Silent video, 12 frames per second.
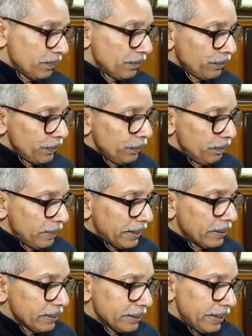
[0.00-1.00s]
Few
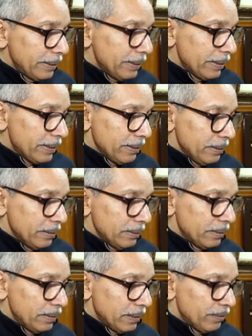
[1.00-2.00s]
major changes
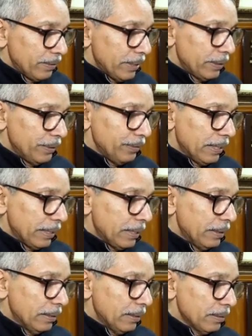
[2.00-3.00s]
that we are doing
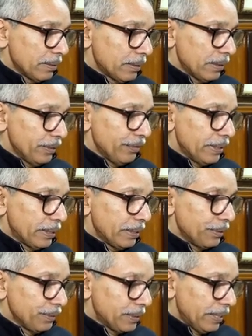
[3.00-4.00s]
in CUET
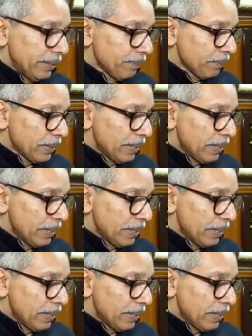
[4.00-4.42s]
UG